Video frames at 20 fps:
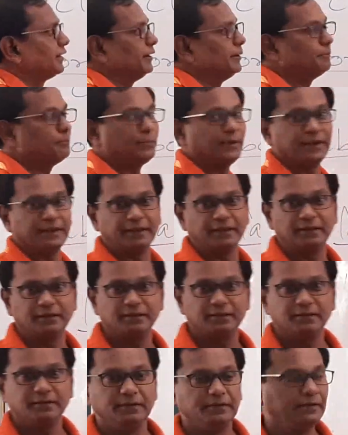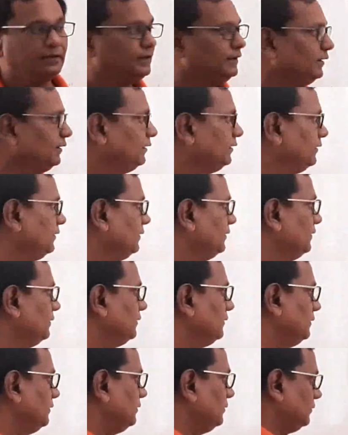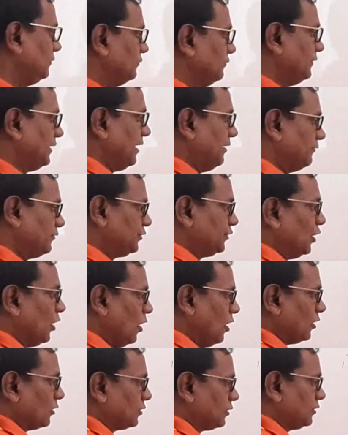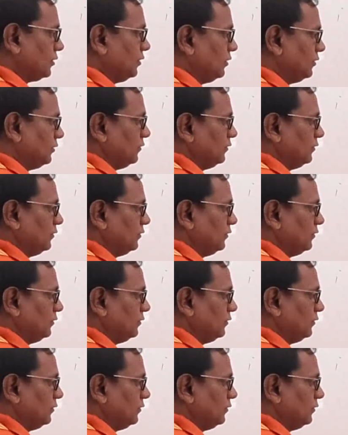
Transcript: clipping. We have doc.